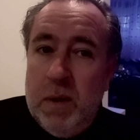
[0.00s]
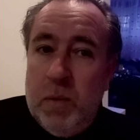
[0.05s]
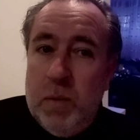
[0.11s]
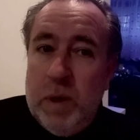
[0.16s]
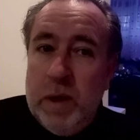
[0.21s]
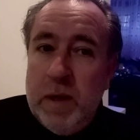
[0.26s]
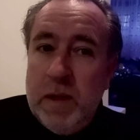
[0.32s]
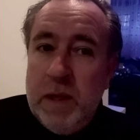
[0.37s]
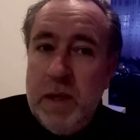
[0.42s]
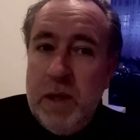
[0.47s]

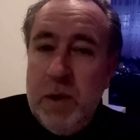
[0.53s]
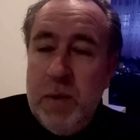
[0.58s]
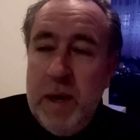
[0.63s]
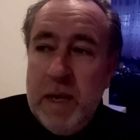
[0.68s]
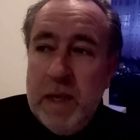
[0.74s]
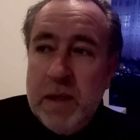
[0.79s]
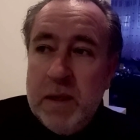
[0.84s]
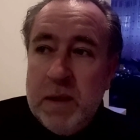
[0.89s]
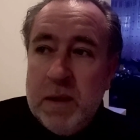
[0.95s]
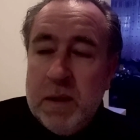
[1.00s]
When I was in
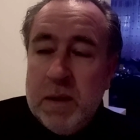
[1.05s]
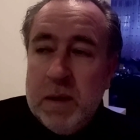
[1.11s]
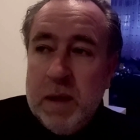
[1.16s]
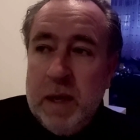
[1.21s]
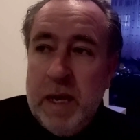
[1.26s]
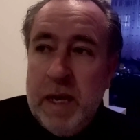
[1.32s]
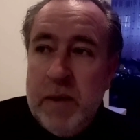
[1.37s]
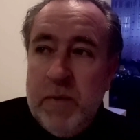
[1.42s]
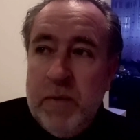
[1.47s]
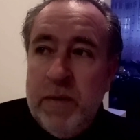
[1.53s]
US,
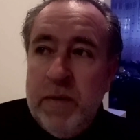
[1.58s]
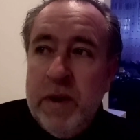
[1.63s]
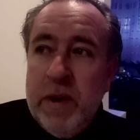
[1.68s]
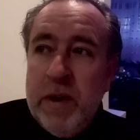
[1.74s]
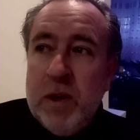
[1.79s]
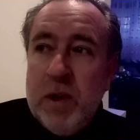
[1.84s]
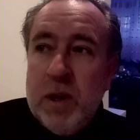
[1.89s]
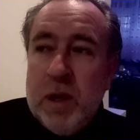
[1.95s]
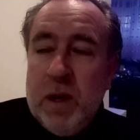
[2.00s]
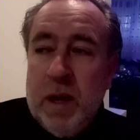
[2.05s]
I had a
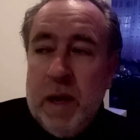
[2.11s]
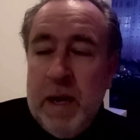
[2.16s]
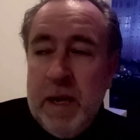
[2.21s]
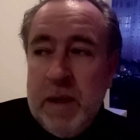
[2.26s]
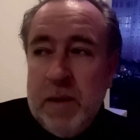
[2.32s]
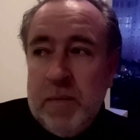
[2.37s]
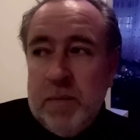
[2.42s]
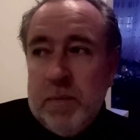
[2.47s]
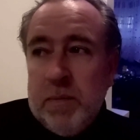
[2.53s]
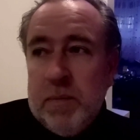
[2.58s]
very good
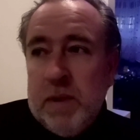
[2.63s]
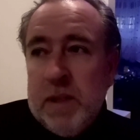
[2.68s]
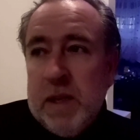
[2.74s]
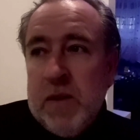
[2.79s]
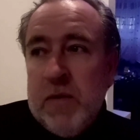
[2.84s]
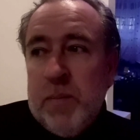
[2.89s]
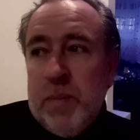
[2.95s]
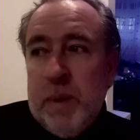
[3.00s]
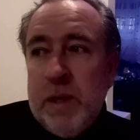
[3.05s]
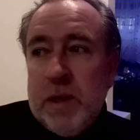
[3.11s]
client,
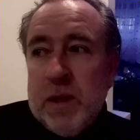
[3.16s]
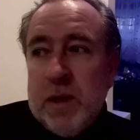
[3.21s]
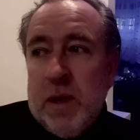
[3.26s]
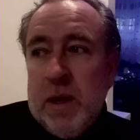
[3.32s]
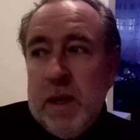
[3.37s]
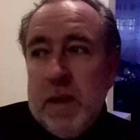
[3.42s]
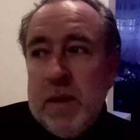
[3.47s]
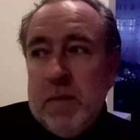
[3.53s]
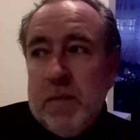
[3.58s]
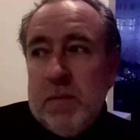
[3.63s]
South Beach
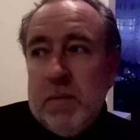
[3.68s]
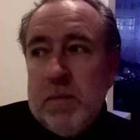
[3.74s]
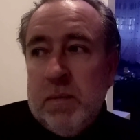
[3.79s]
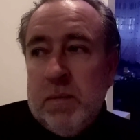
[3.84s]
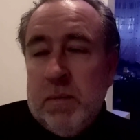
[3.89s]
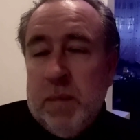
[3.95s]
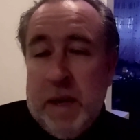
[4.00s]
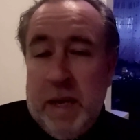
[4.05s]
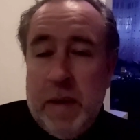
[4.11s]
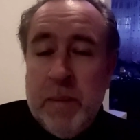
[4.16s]
client,
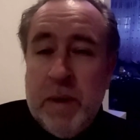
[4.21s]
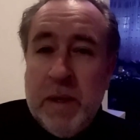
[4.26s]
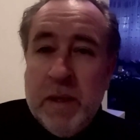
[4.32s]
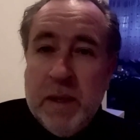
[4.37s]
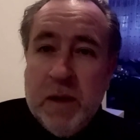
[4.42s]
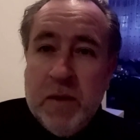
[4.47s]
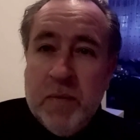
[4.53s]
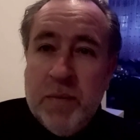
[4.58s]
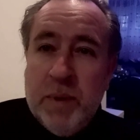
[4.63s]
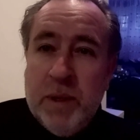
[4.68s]
Miami,
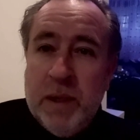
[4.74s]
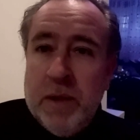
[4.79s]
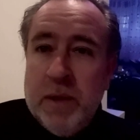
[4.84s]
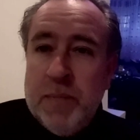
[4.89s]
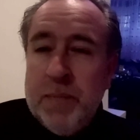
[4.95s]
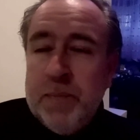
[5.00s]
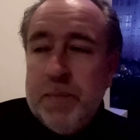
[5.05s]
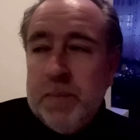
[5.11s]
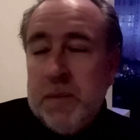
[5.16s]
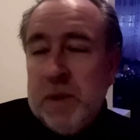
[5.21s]
South Beach.
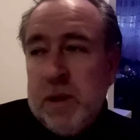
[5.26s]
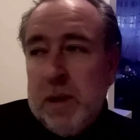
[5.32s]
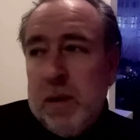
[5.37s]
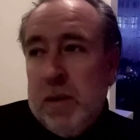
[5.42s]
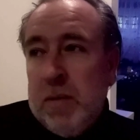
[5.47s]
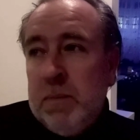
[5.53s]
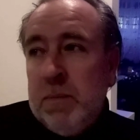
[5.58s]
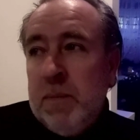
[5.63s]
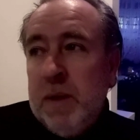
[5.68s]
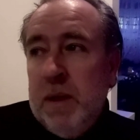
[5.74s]

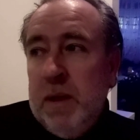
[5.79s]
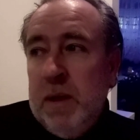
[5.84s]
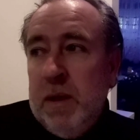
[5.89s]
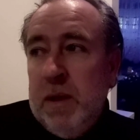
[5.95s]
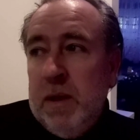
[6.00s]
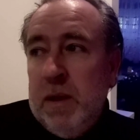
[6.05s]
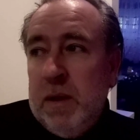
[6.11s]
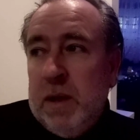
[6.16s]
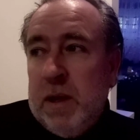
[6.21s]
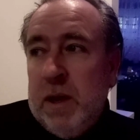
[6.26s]
So
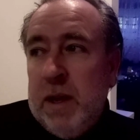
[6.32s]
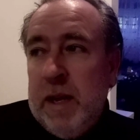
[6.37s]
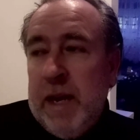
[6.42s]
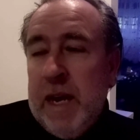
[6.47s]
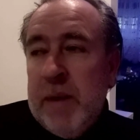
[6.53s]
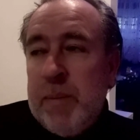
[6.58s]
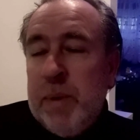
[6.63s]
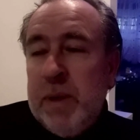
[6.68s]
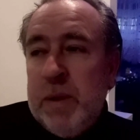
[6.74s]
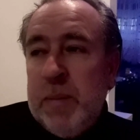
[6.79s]
the client
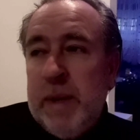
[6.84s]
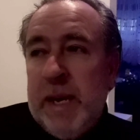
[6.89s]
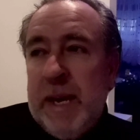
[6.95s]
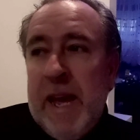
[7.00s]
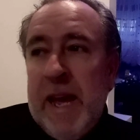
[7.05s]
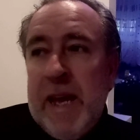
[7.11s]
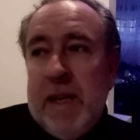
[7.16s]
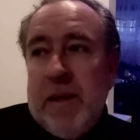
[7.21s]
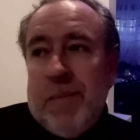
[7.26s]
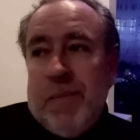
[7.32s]
happened to be
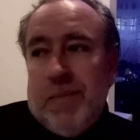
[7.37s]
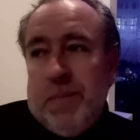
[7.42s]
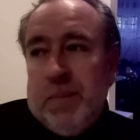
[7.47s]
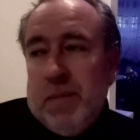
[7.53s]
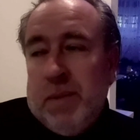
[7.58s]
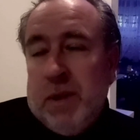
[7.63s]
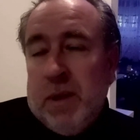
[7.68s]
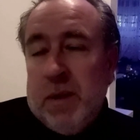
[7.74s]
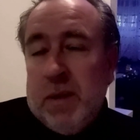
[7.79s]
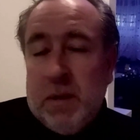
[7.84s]
gay,
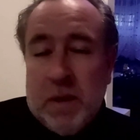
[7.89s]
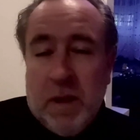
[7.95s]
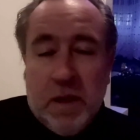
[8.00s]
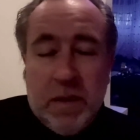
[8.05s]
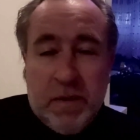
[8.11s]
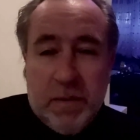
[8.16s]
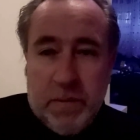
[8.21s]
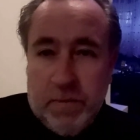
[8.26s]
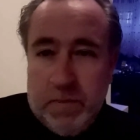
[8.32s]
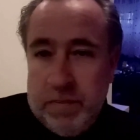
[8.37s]
such is
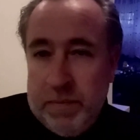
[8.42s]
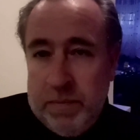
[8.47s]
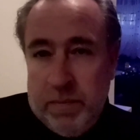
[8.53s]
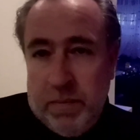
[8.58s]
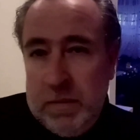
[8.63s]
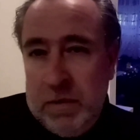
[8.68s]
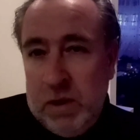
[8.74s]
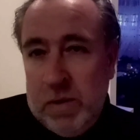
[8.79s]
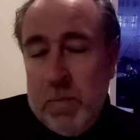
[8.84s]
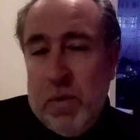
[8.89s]
life.
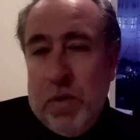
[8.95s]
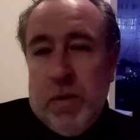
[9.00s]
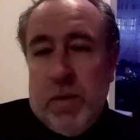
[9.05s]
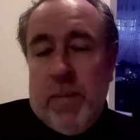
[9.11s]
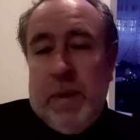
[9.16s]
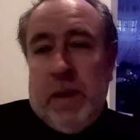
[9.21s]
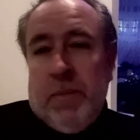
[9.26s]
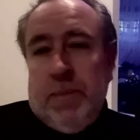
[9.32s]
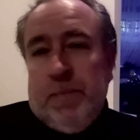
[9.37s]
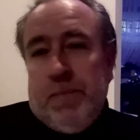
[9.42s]
It doesn't bother
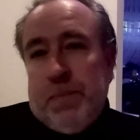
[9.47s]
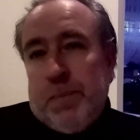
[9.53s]
me.